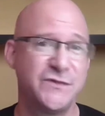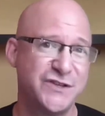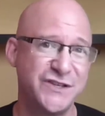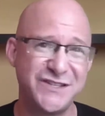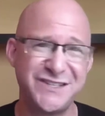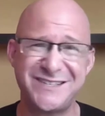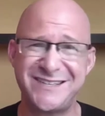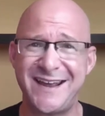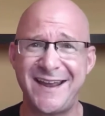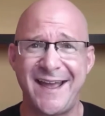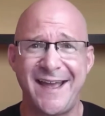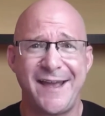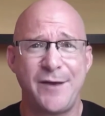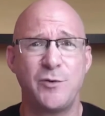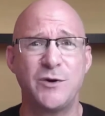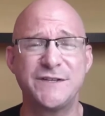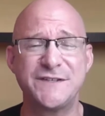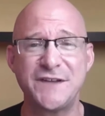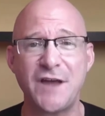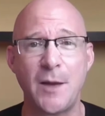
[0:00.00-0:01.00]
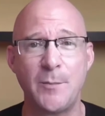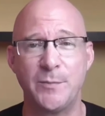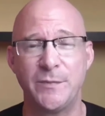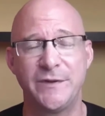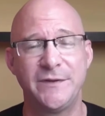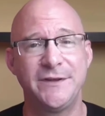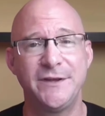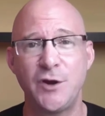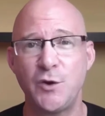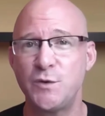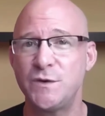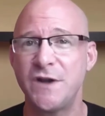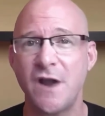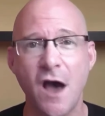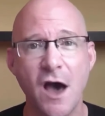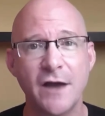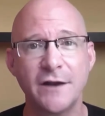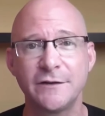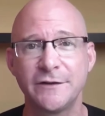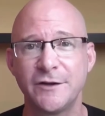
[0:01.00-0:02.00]
just say, hey, what's up? You know,
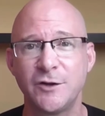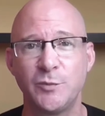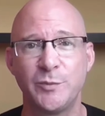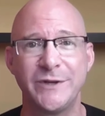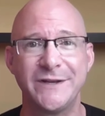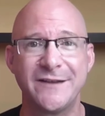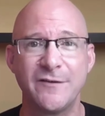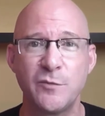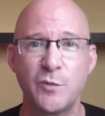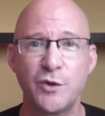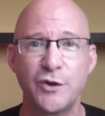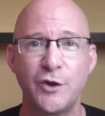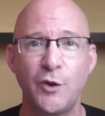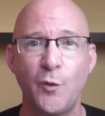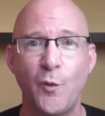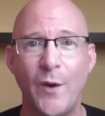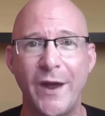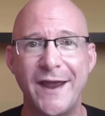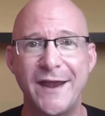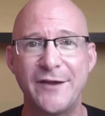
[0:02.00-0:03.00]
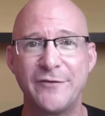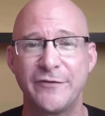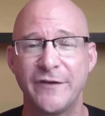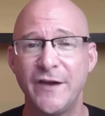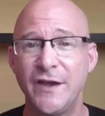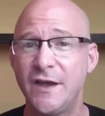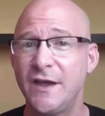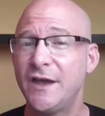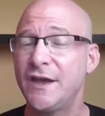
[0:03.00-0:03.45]
nod a little bit, give them a little wave.